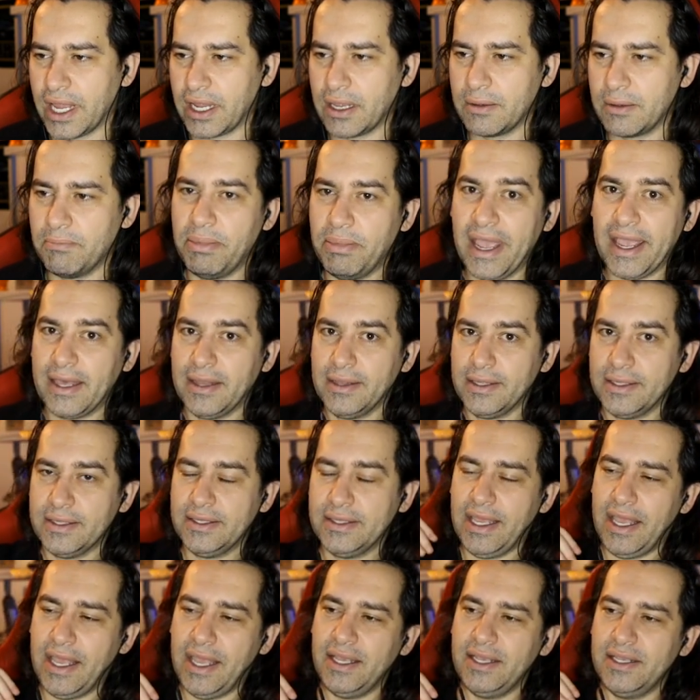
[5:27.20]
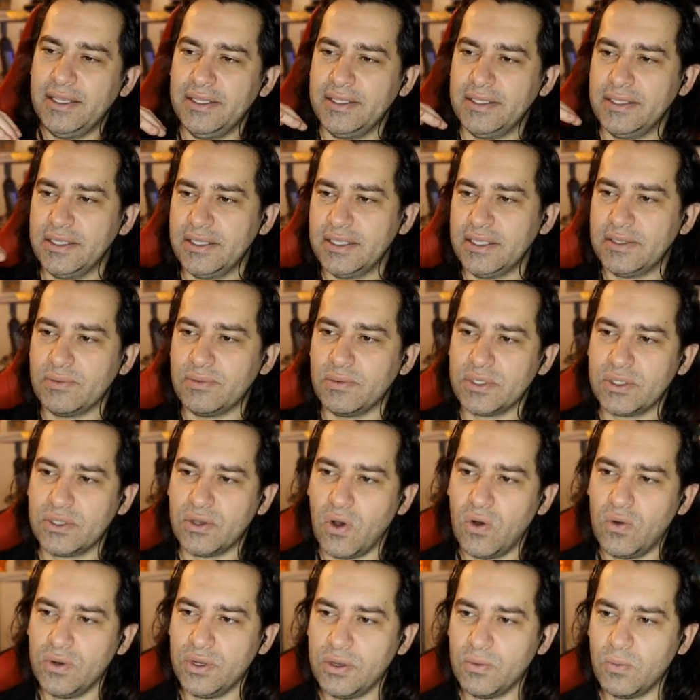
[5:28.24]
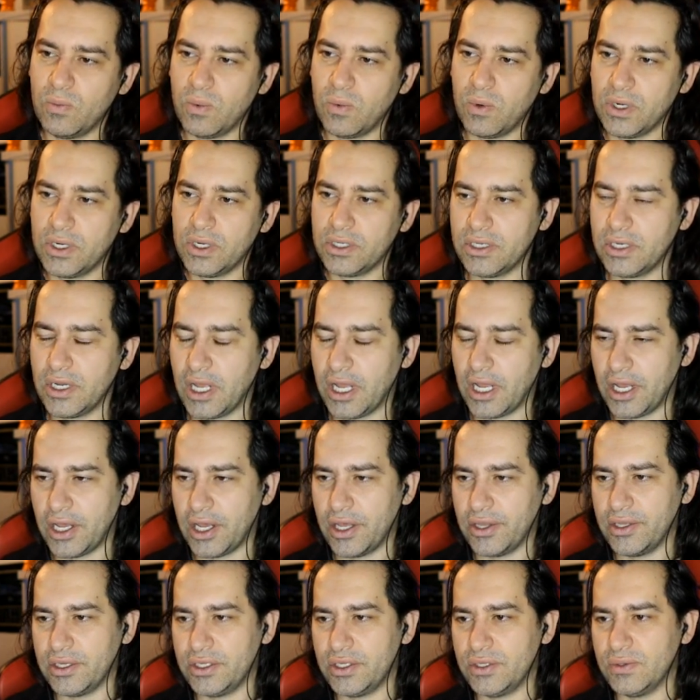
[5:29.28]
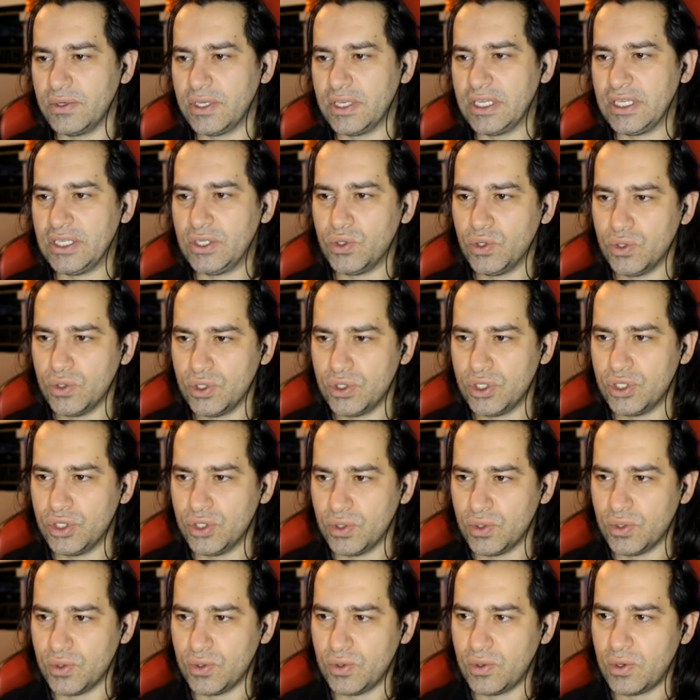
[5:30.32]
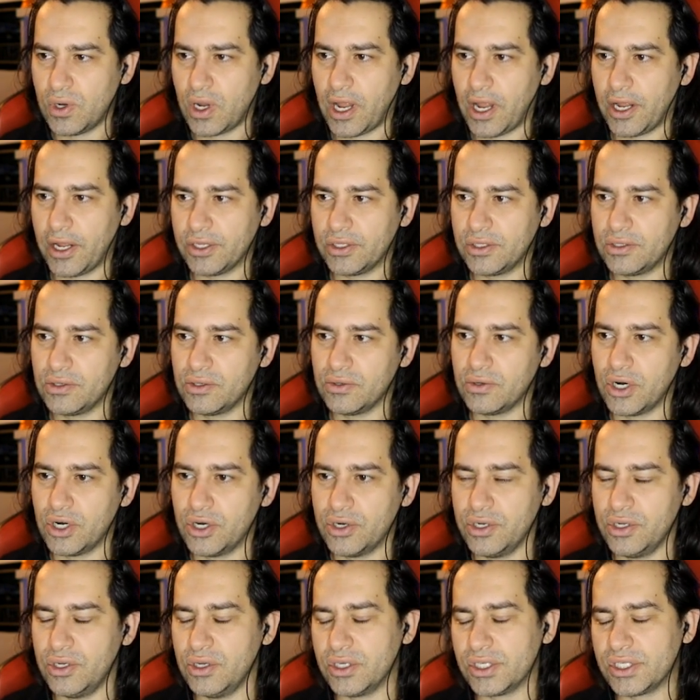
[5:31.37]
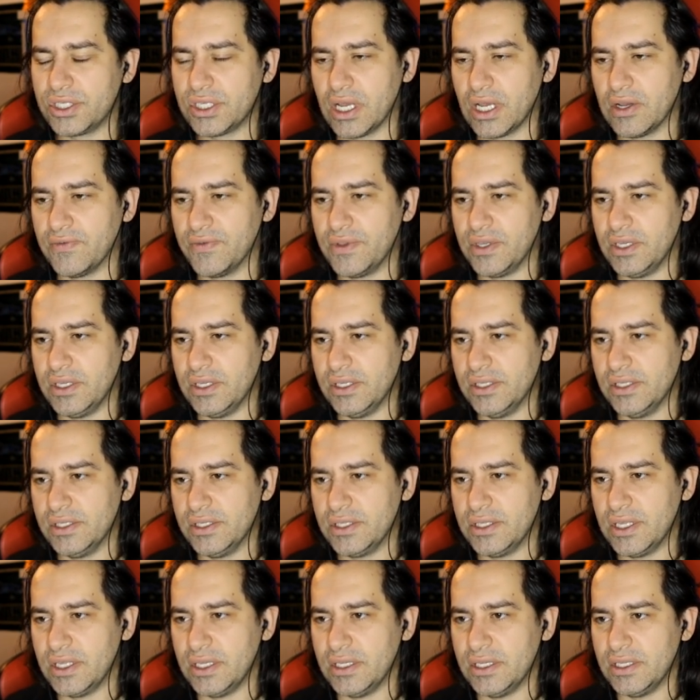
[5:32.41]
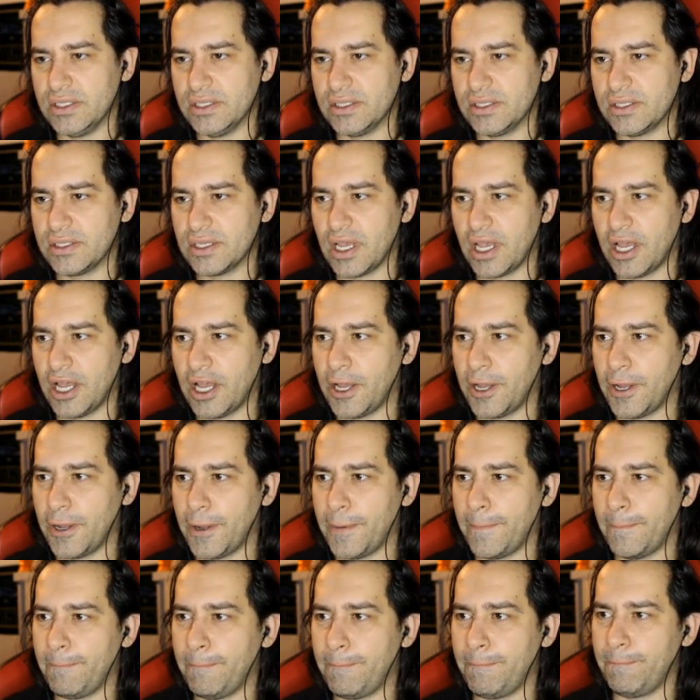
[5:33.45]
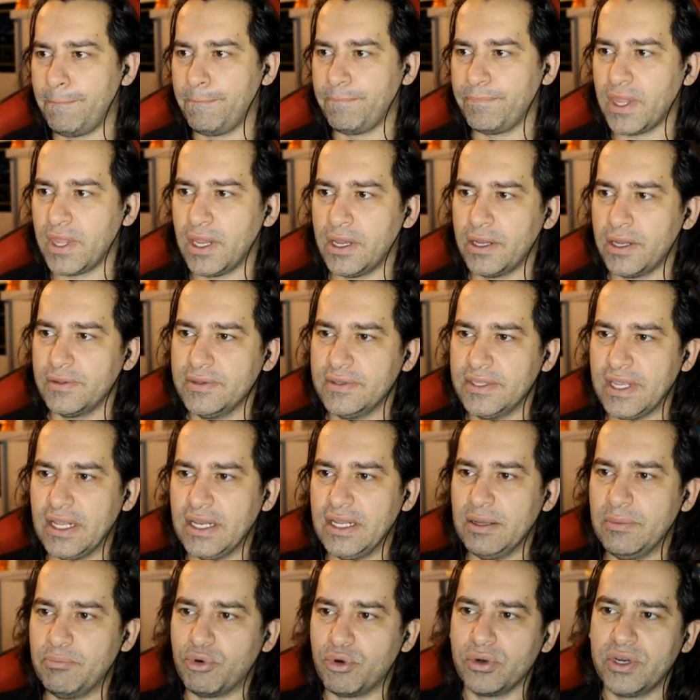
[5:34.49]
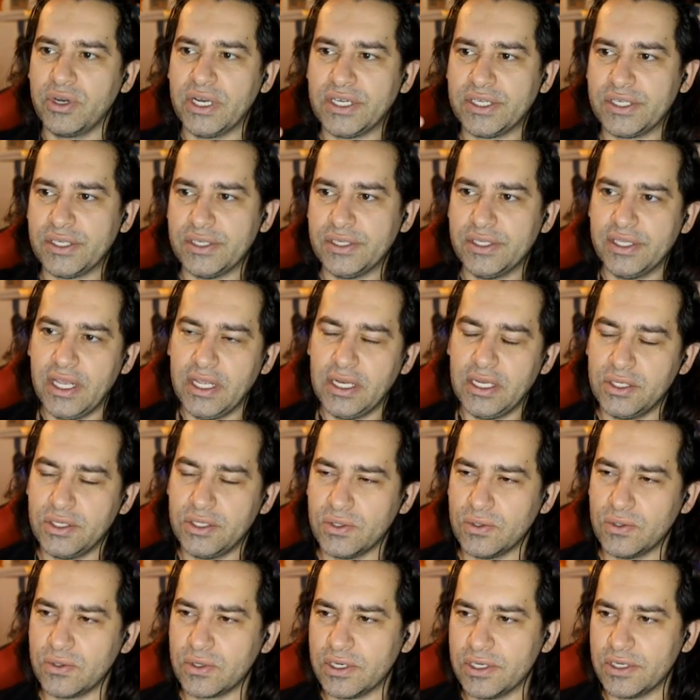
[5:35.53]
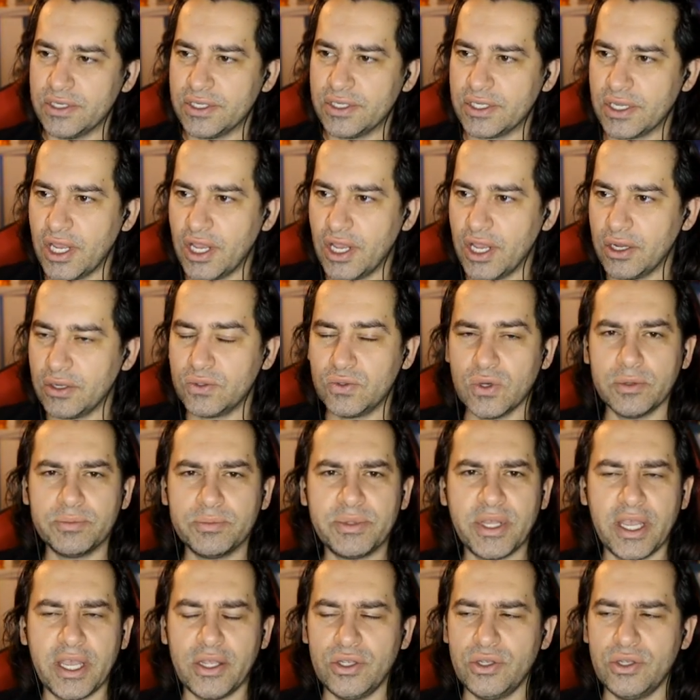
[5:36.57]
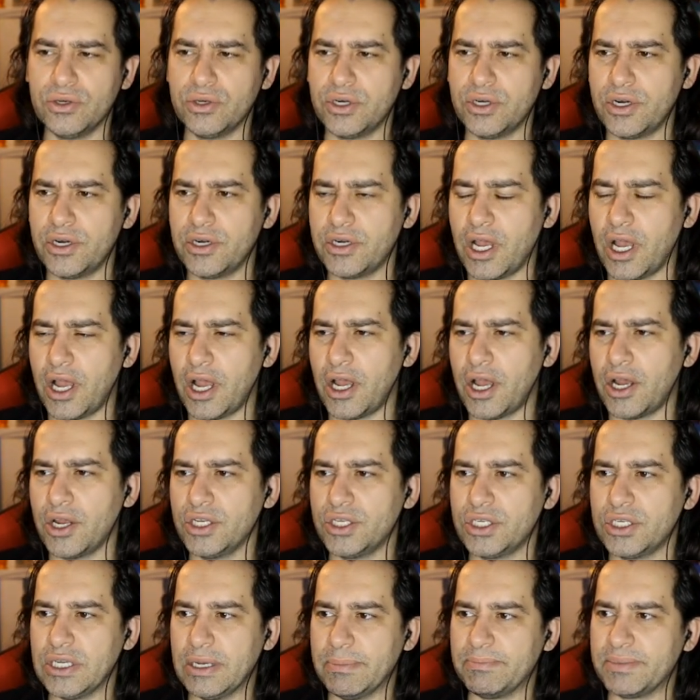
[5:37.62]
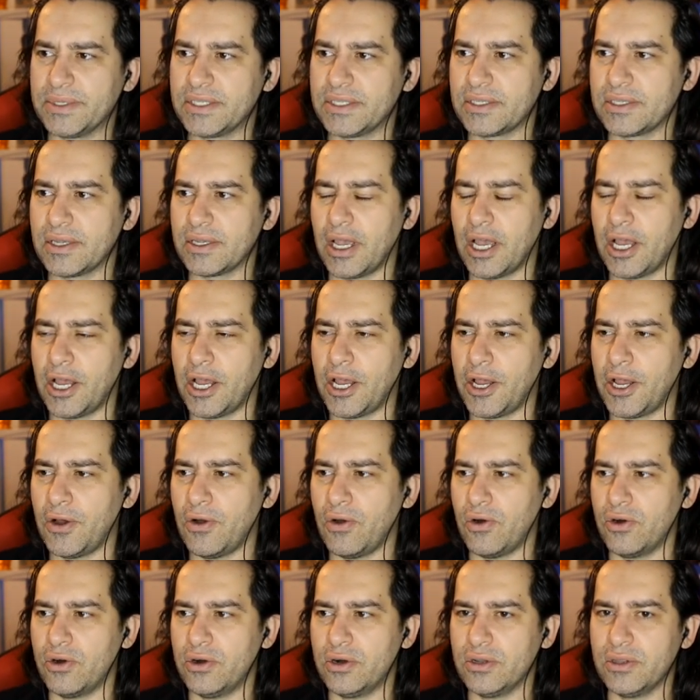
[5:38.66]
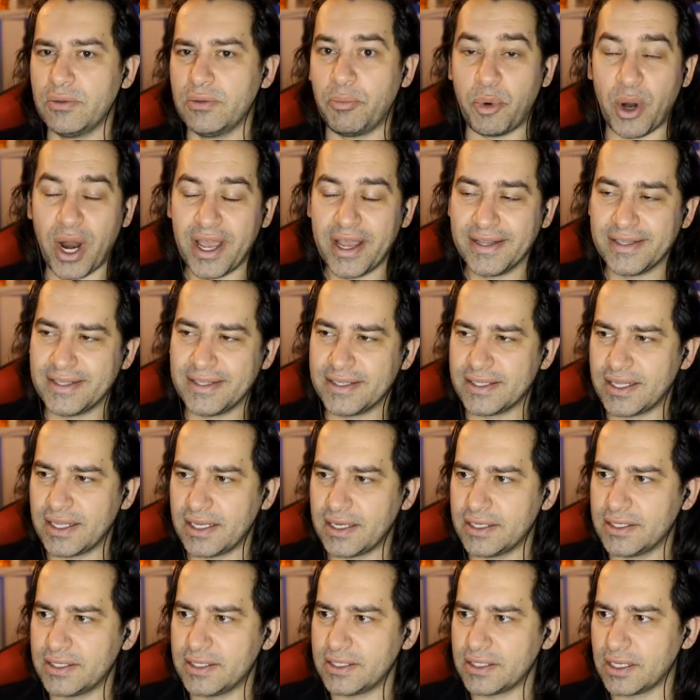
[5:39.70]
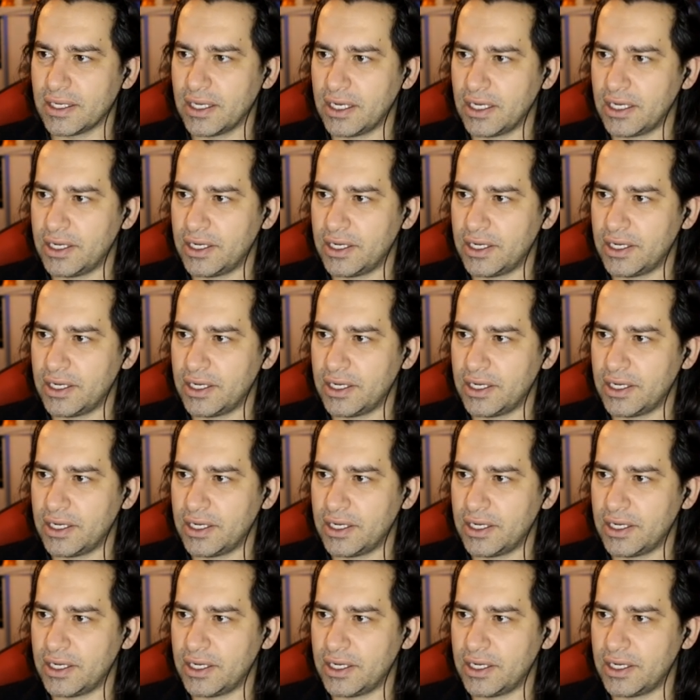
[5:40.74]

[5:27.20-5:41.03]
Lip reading: Like back in the days, this was the only one that you could do to earn yourself these daily progressions, daily tokens to obtain your ships or the prizes that